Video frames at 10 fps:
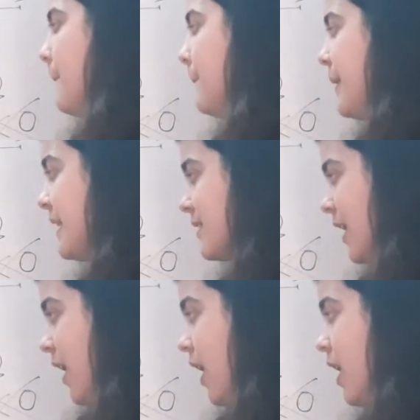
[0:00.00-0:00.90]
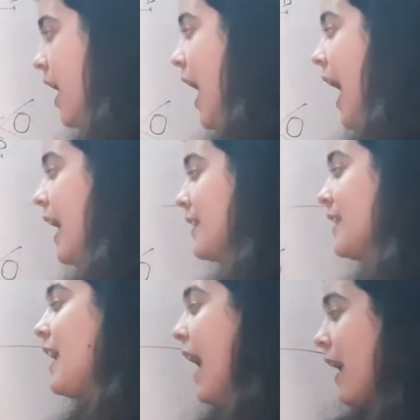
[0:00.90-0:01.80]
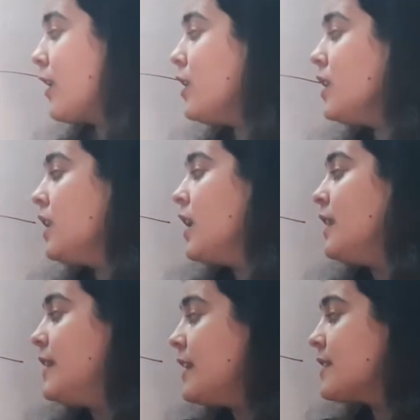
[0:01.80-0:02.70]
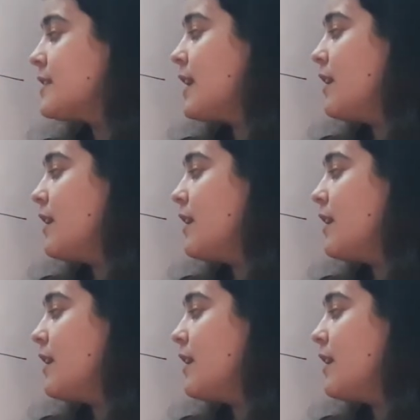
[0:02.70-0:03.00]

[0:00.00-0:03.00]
beta, and the angle this